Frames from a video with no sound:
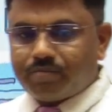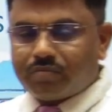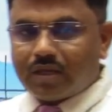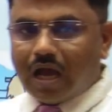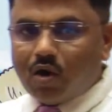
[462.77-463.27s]

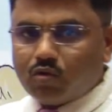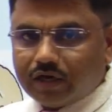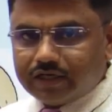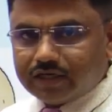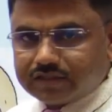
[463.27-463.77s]
How
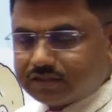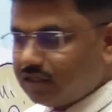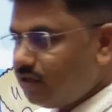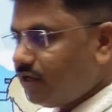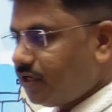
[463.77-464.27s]
conduct
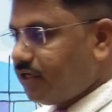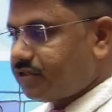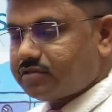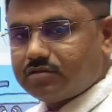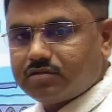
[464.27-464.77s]
the
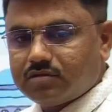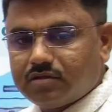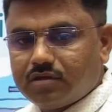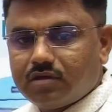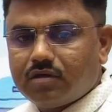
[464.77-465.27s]
heat?
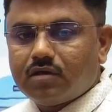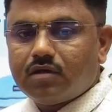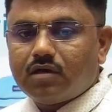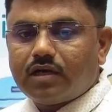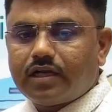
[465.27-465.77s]

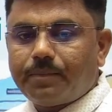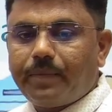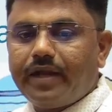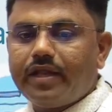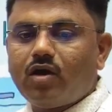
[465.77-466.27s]

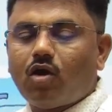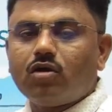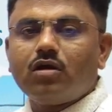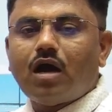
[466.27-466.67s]
Depending on